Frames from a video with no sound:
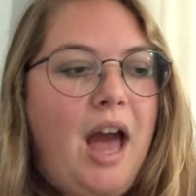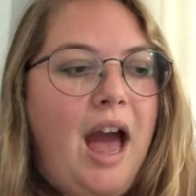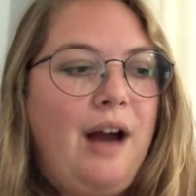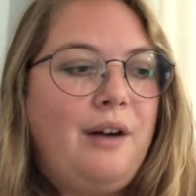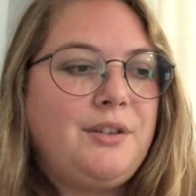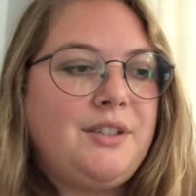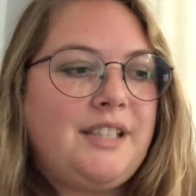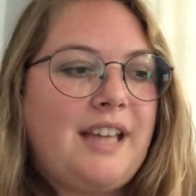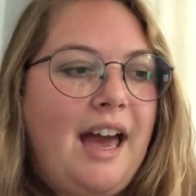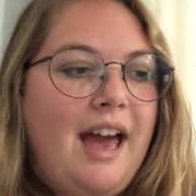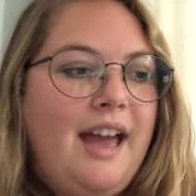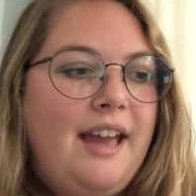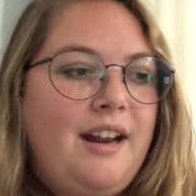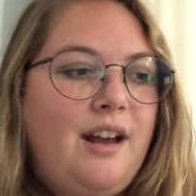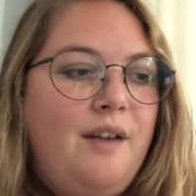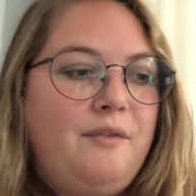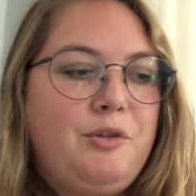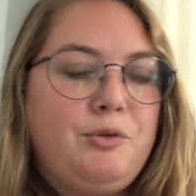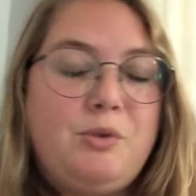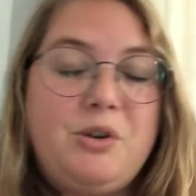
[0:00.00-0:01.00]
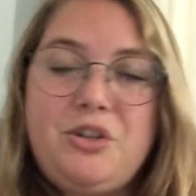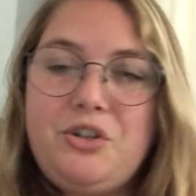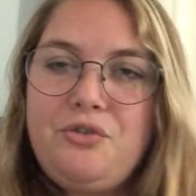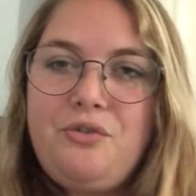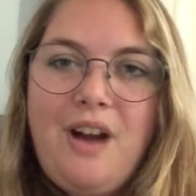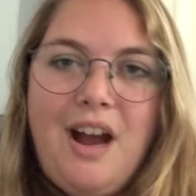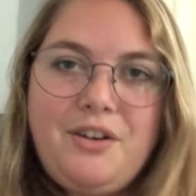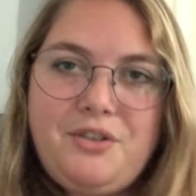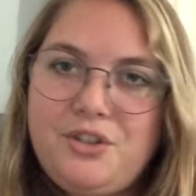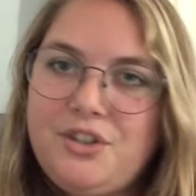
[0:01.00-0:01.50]
outside of the Richard
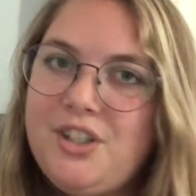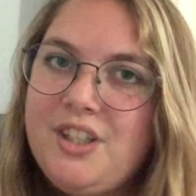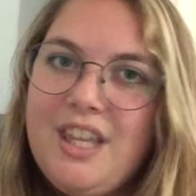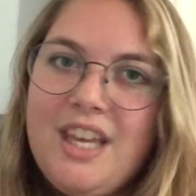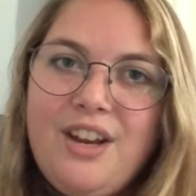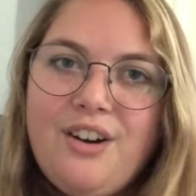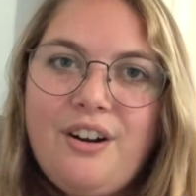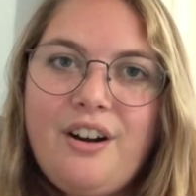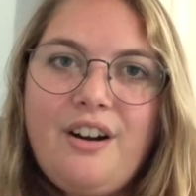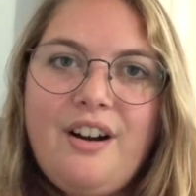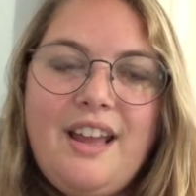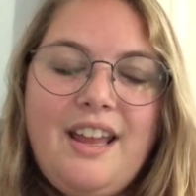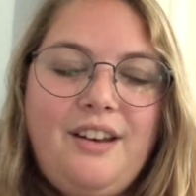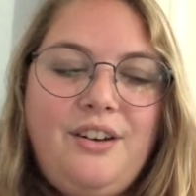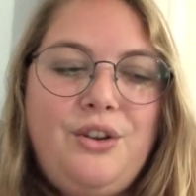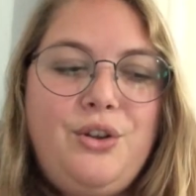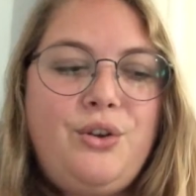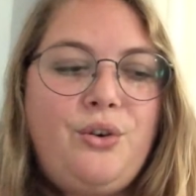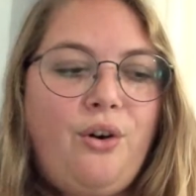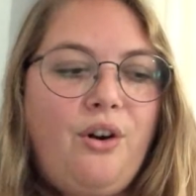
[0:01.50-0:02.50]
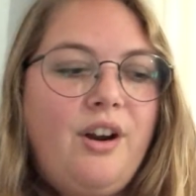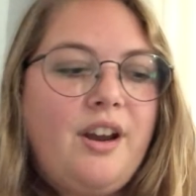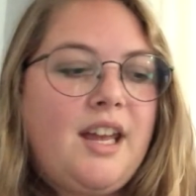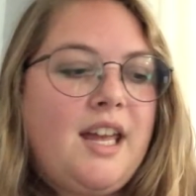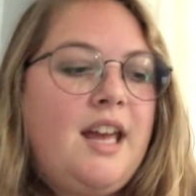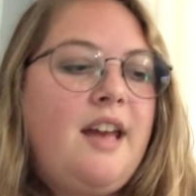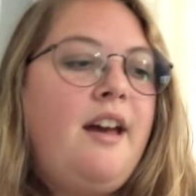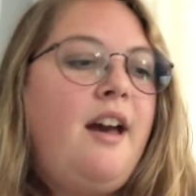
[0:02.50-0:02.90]
Rodgers Theater in New York.